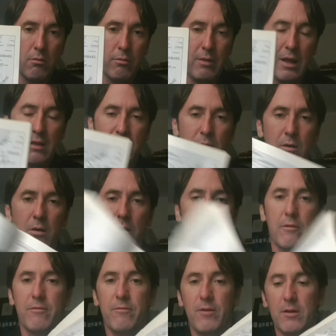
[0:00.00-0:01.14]
And that's what all
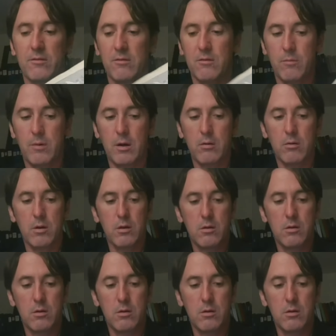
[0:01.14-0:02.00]
the fuss is about.